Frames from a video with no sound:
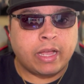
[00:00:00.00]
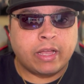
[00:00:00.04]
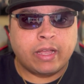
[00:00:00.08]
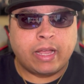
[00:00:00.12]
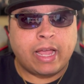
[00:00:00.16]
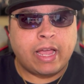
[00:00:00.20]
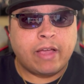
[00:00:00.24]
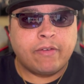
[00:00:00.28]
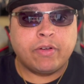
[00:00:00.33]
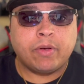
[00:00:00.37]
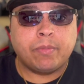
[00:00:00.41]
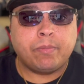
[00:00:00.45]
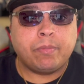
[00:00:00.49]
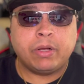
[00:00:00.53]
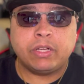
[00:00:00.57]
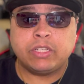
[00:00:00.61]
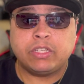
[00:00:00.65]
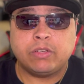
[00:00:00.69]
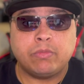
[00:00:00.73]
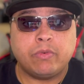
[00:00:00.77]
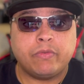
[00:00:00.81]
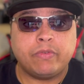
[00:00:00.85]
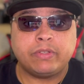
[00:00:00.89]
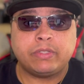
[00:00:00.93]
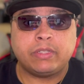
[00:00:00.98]
I have a bunch
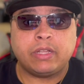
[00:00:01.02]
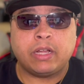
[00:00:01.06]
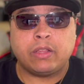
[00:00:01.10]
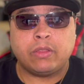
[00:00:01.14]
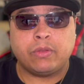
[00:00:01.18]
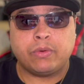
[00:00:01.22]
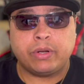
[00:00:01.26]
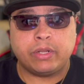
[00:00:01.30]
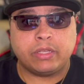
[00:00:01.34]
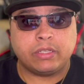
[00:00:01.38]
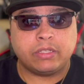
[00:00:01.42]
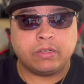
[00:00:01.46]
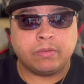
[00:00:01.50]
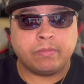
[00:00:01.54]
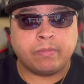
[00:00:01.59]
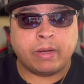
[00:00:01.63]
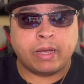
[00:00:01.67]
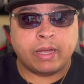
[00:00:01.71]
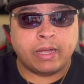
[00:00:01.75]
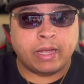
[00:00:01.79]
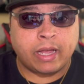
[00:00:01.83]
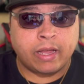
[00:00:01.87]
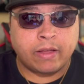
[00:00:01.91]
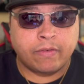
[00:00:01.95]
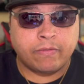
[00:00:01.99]
of movies downloaded to
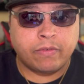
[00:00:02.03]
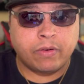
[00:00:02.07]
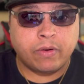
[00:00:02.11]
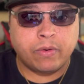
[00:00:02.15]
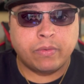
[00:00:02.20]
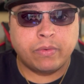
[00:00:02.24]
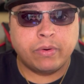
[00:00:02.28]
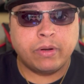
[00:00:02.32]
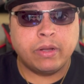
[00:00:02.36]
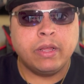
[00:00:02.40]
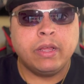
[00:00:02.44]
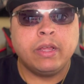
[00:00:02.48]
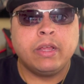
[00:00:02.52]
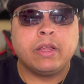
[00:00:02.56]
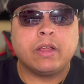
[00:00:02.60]
my iPhone.